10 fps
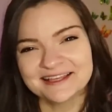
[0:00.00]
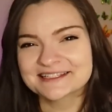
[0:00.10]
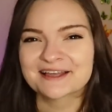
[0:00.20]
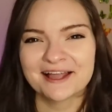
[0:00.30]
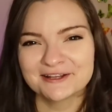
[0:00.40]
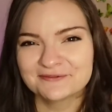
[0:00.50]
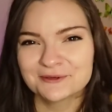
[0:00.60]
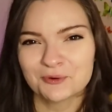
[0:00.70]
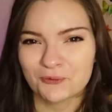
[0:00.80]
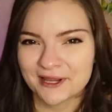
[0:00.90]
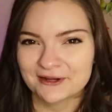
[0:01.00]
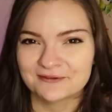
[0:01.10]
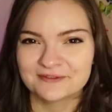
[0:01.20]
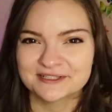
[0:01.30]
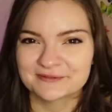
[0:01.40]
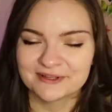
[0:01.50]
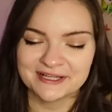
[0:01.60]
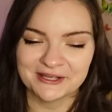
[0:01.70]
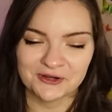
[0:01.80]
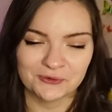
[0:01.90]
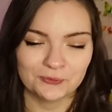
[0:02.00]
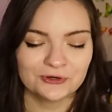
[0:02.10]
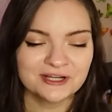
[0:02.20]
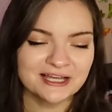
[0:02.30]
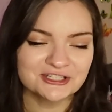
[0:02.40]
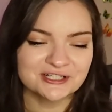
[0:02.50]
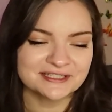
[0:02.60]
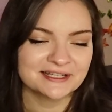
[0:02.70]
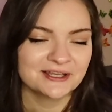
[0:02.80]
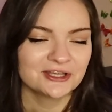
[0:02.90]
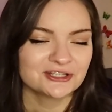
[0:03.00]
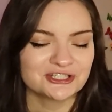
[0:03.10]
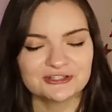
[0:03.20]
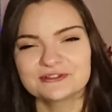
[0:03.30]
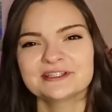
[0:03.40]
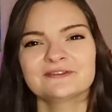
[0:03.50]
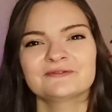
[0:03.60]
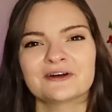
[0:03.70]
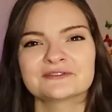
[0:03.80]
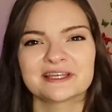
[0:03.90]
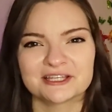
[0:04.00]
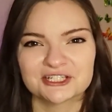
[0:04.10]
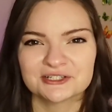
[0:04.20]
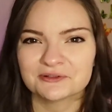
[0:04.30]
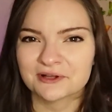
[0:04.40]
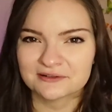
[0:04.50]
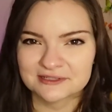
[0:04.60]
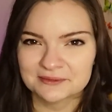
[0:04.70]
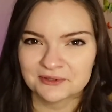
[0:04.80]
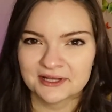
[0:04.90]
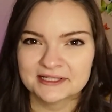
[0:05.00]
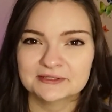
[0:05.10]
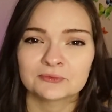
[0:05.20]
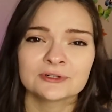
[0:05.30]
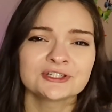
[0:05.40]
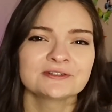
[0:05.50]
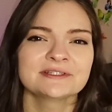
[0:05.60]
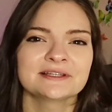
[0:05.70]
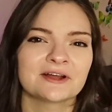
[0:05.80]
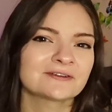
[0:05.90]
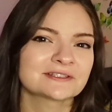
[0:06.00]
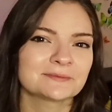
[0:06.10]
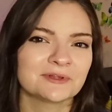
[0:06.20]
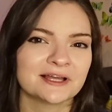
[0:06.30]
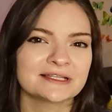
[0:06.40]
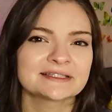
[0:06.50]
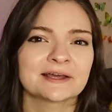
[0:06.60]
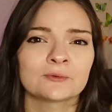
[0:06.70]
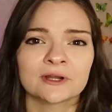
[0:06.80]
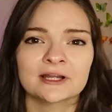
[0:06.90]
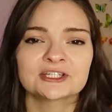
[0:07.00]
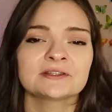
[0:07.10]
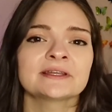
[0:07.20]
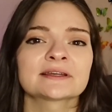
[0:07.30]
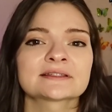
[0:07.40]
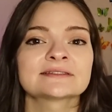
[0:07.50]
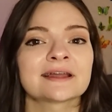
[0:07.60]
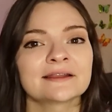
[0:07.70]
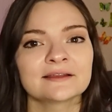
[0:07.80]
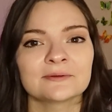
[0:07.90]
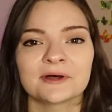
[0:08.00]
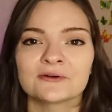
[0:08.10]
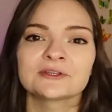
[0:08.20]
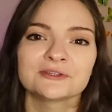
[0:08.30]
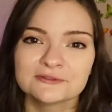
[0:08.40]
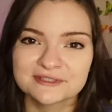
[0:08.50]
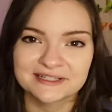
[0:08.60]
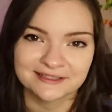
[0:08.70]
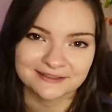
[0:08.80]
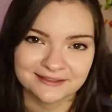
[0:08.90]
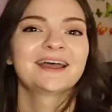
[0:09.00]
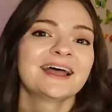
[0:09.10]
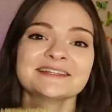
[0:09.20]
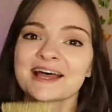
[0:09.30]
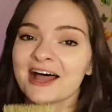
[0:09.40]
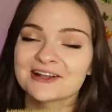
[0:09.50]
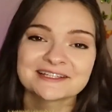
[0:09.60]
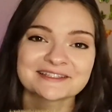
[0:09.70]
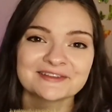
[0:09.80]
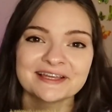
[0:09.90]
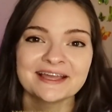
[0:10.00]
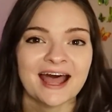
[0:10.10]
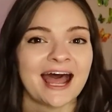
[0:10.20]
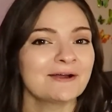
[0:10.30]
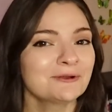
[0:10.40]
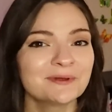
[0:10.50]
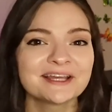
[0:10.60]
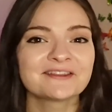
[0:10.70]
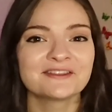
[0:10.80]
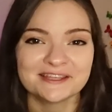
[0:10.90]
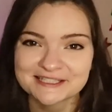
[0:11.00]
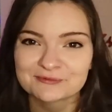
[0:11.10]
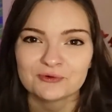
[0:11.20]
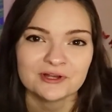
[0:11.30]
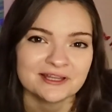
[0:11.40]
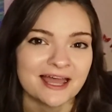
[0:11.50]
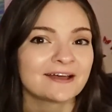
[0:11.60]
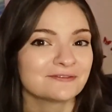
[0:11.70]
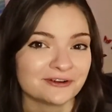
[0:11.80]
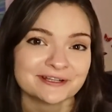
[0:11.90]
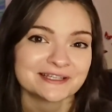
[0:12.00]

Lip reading: that's kind of the point of this video. We're not just choosing foundational art supplies, we're choosing art supplies that we're actually excited about using. And honestly, I would pick this one every